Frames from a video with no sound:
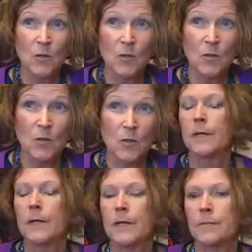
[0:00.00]
Right.
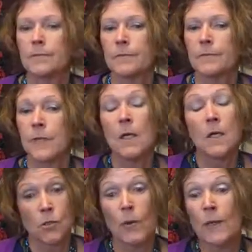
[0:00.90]

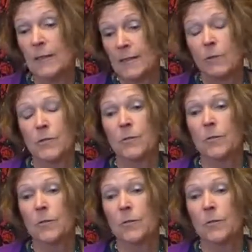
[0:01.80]
So anyways, that was